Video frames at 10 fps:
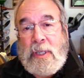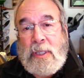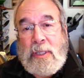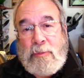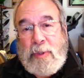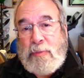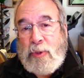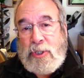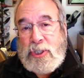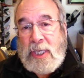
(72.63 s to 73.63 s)
a little bit
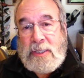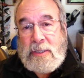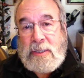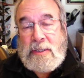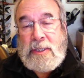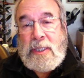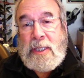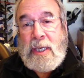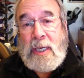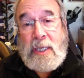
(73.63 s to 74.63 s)
more gentle,
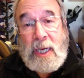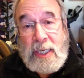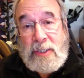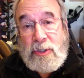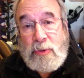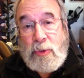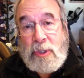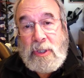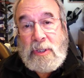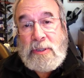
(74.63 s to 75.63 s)
a kinder
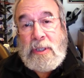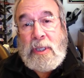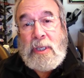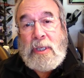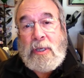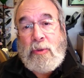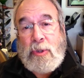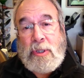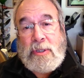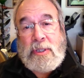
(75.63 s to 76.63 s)
world, a
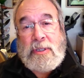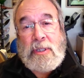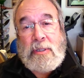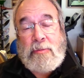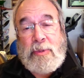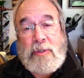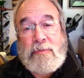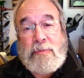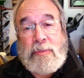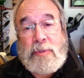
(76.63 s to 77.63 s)
world that's a little bit
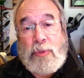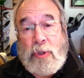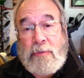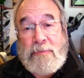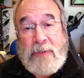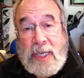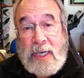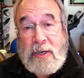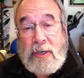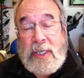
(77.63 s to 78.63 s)
more
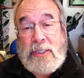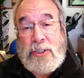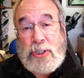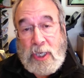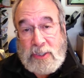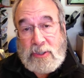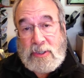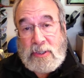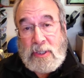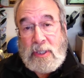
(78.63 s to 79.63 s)
fair and
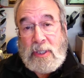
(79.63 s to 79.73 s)
just.